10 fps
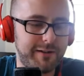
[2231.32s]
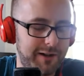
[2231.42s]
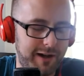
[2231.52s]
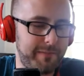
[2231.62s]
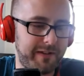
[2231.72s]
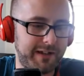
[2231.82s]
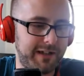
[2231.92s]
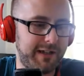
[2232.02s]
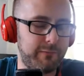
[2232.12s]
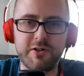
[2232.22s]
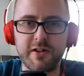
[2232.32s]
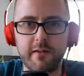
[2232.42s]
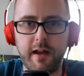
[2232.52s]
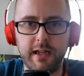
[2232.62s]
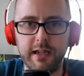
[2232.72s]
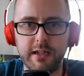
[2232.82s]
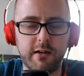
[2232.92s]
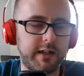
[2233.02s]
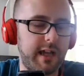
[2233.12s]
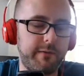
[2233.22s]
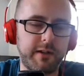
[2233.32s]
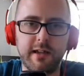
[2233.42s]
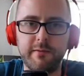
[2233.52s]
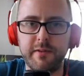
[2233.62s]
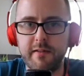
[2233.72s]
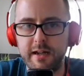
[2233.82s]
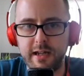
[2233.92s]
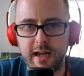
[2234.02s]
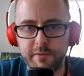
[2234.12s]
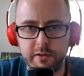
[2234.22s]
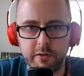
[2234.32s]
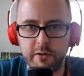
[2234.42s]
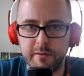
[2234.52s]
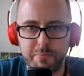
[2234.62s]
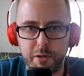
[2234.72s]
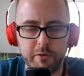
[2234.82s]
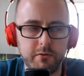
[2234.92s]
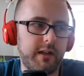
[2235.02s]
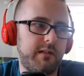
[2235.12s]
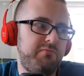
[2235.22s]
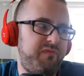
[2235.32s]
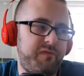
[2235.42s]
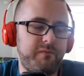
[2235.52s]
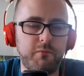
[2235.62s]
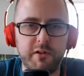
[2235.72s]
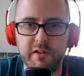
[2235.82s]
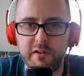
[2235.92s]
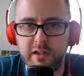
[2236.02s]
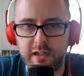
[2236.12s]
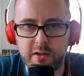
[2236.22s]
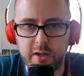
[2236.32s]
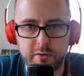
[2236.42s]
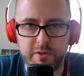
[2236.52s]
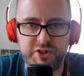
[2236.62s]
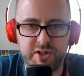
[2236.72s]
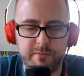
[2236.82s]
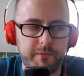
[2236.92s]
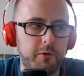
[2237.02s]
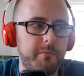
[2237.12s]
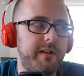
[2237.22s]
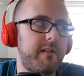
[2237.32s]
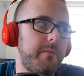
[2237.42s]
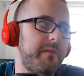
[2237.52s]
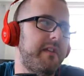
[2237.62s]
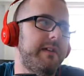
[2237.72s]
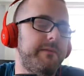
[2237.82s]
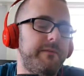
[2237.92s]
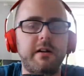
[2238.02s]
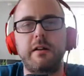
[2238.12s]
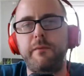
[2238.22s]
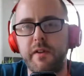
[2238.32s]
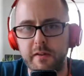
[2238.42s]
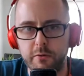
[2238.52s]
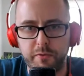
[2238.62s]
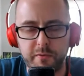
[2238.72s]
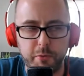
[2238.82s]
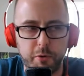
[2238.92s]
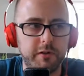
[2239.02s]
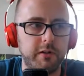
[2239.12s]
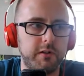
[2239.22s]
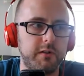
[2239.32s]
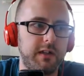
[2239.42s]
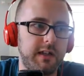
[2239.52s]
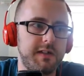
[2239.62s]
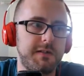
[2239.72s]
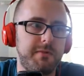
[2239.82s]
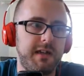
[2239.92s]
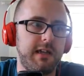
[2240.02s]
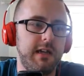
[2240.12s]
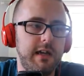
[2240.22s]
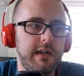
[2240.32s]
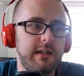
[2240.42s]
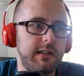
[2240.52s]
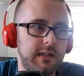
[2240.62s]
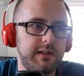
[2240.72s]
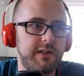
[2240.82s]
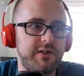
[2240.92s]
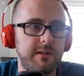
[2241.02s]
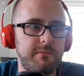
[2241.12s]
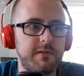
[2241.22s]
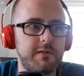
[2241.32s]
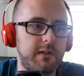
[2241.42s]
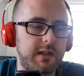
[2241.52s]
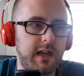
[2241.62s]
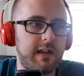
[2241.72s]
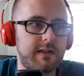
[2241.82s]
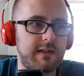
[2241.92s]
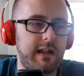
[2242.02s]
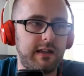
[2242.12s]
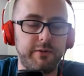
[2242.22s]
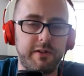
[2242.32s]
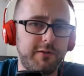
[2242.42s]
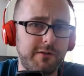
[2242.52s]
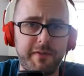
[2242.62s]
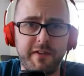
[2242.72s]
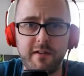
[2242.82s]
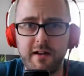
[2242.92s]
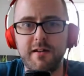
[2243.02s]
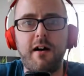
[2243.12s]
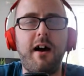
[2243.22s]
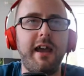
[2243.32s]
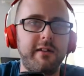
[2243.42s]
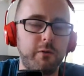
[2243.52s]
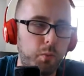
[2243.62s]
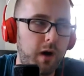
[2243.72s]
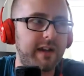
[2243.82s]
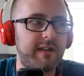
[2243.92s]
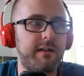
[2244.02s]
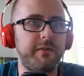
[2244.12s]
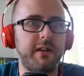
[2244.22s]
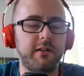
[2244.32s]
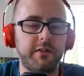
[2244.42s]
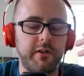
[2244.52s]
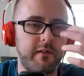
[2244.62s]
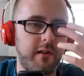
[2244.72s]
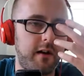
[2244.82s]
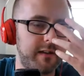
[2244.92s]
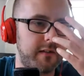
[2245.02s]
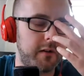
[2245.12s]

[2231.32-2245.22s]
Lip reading: I'm sitting here watching sailing going, you're having a lovely sunny afternoon on a boat. Like, what do you need to go to a gym for? But it's obviously a very physical sport. You need to be in the gym to get to that level. You're talking about things like diet and weight and everything along those lines.